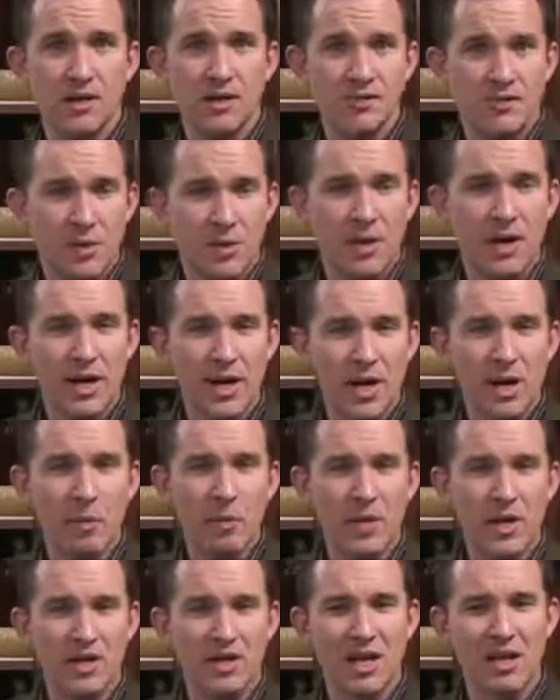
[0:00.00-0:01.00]
for
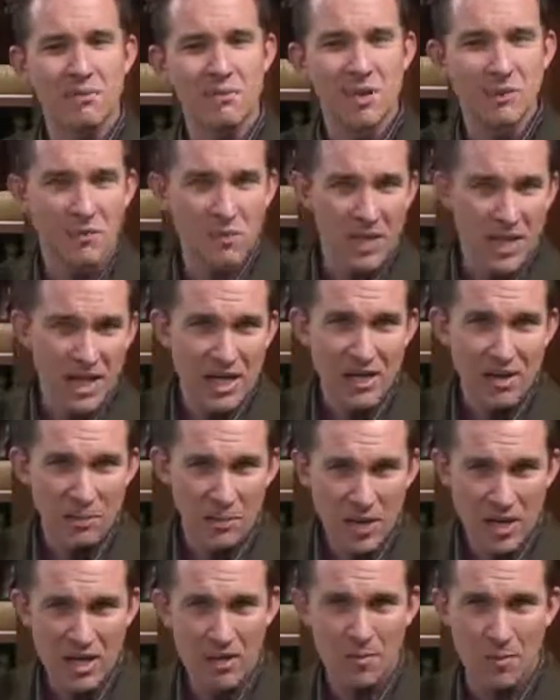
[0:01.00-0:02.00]
helping them to be the
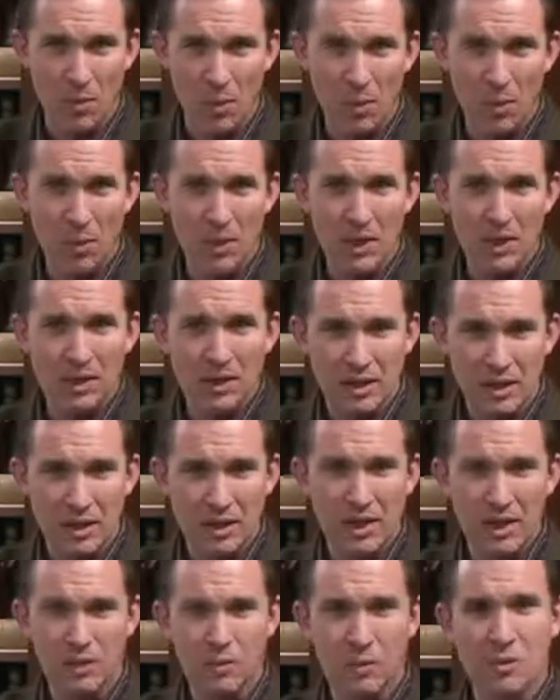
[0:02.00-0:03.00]
people
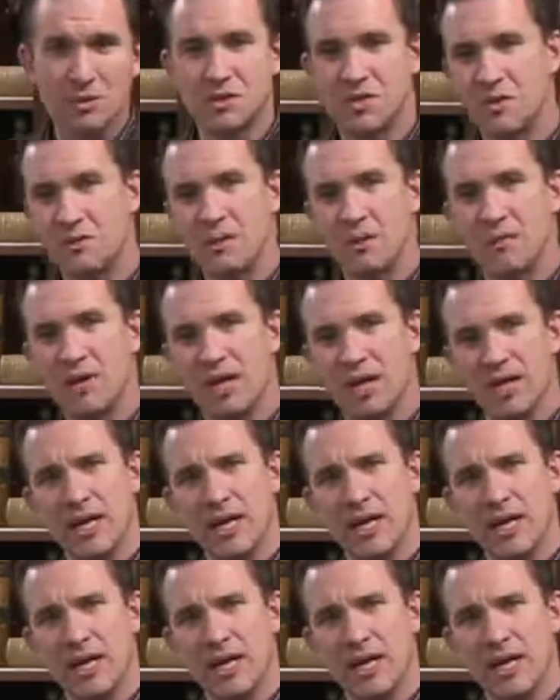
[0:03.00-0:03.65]
God wants them to be.